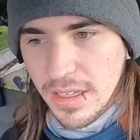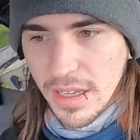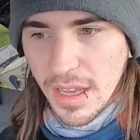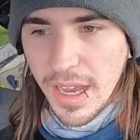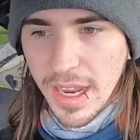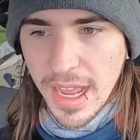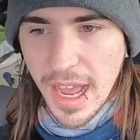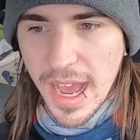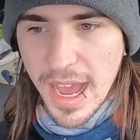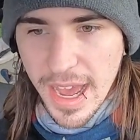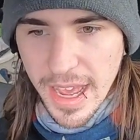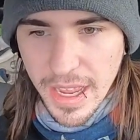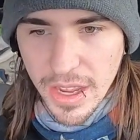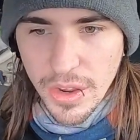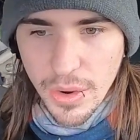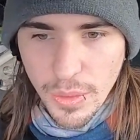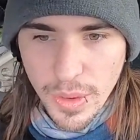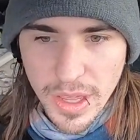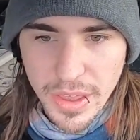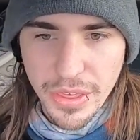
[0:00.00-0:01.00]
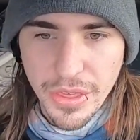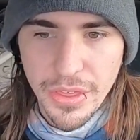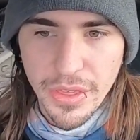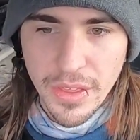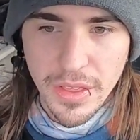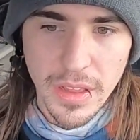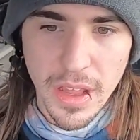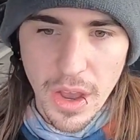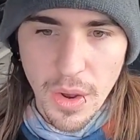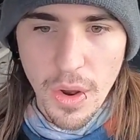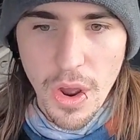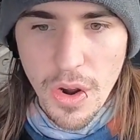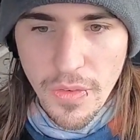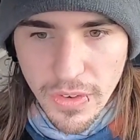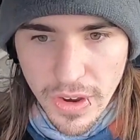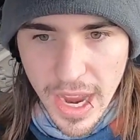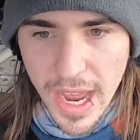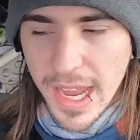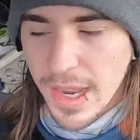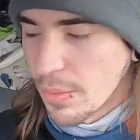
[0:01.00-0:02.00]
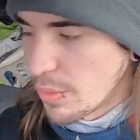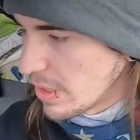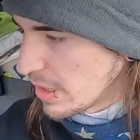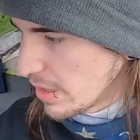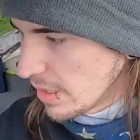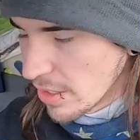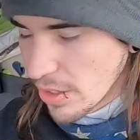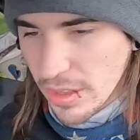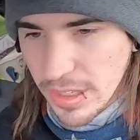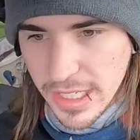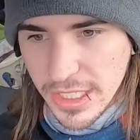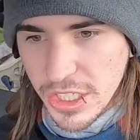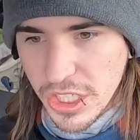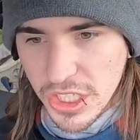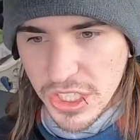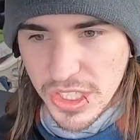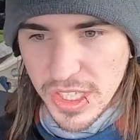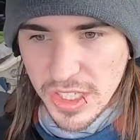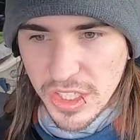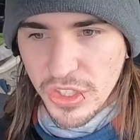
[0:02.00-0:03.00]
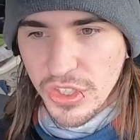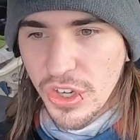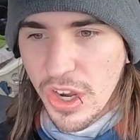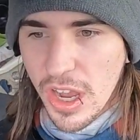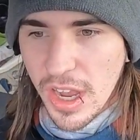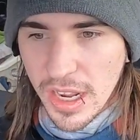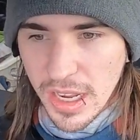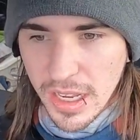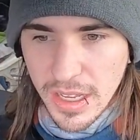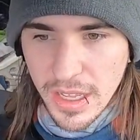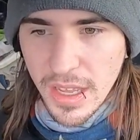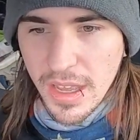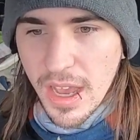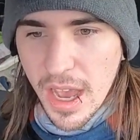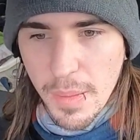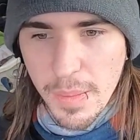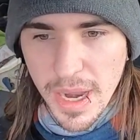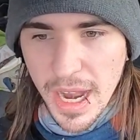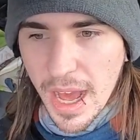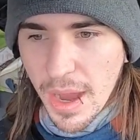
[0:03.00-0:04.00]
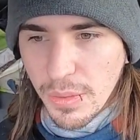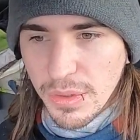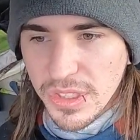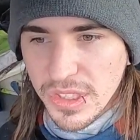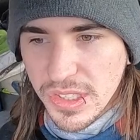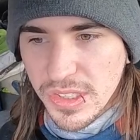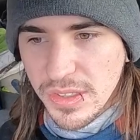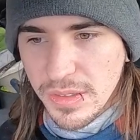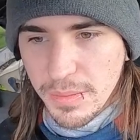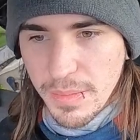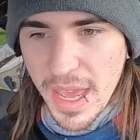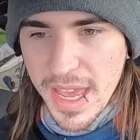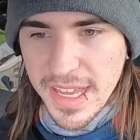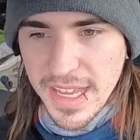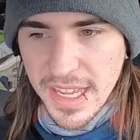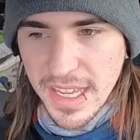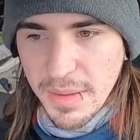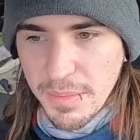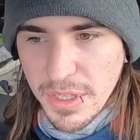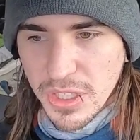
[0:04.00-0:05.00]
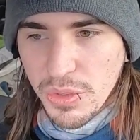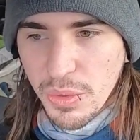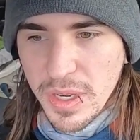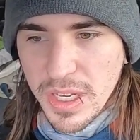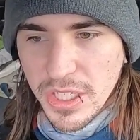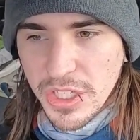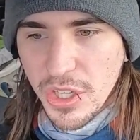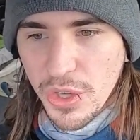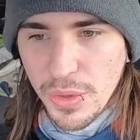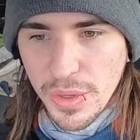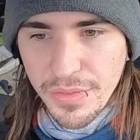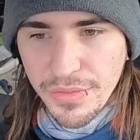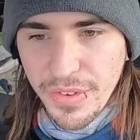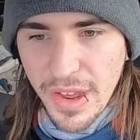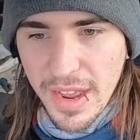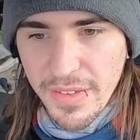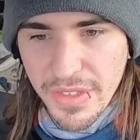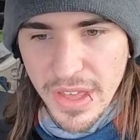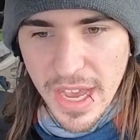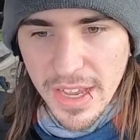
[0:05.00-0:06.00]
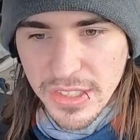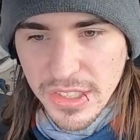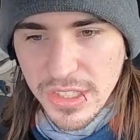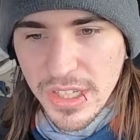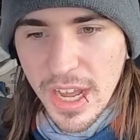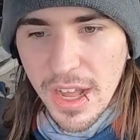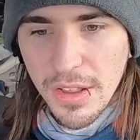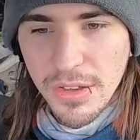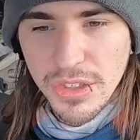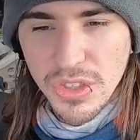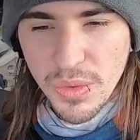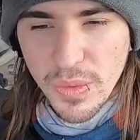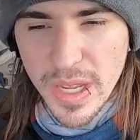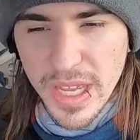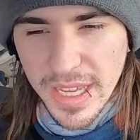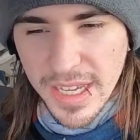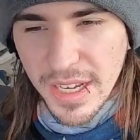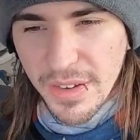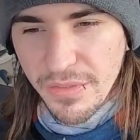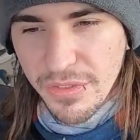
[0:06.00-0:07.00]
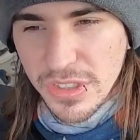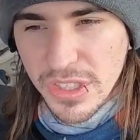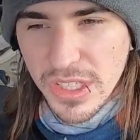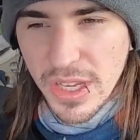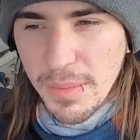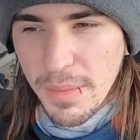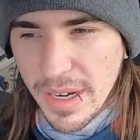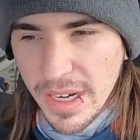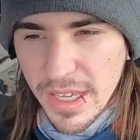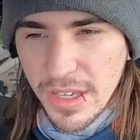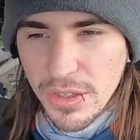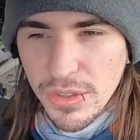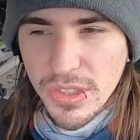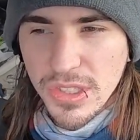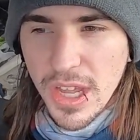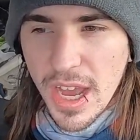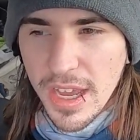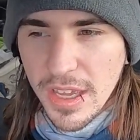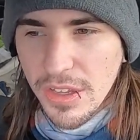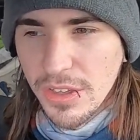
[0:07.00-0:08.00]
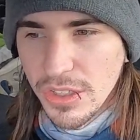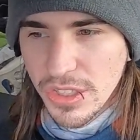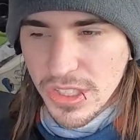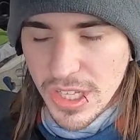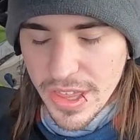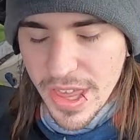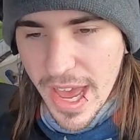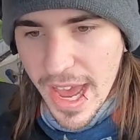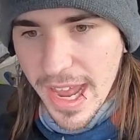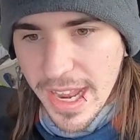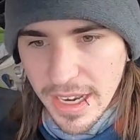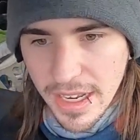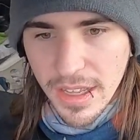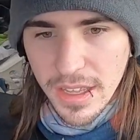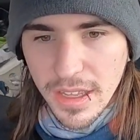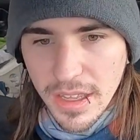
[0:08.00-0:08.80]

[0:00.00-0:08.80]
a guy with low overhead with literally just this truck, I mean, I was making in between $2,000 and $5,000 a week, and for somebody who's not used to that,